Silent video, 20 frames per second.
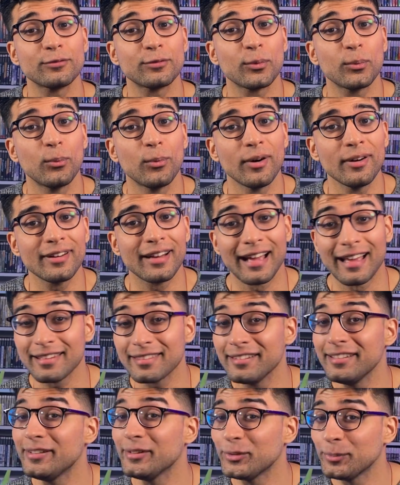for one, I
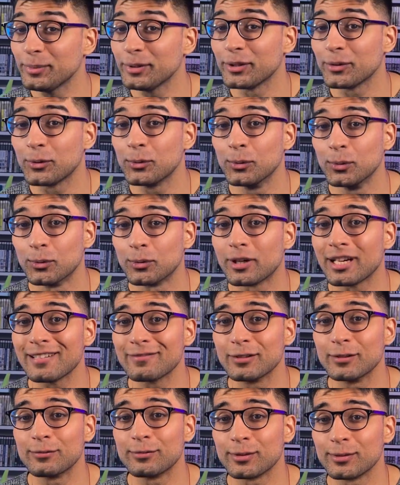think it'll be a cool
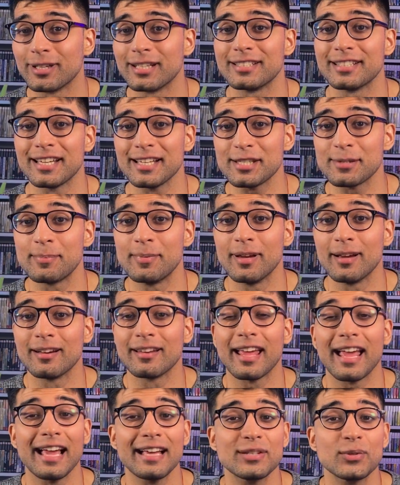rival for Red's
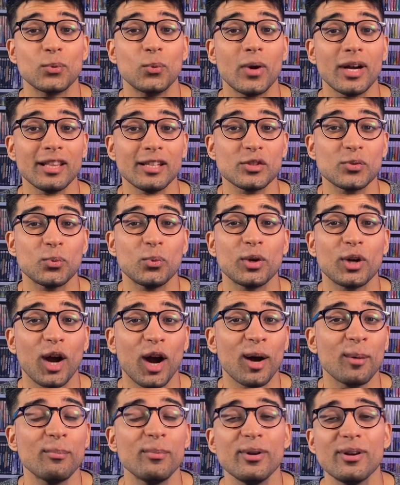Espeon, as well as
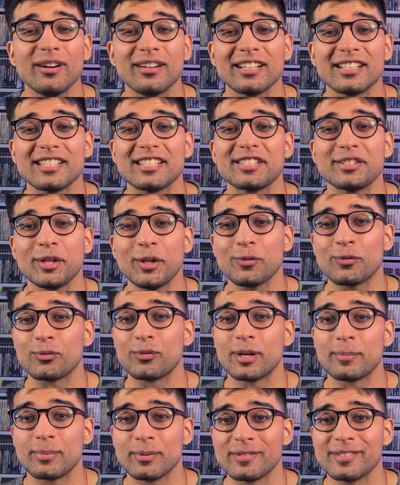what Umbreon itself
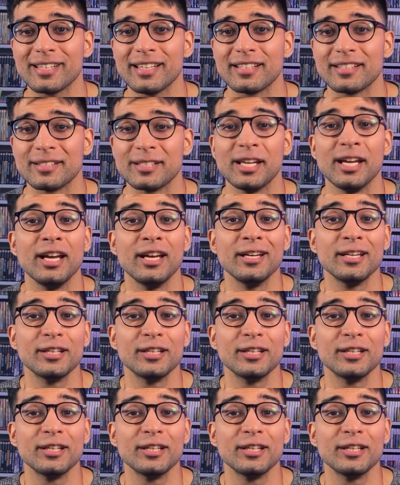represents.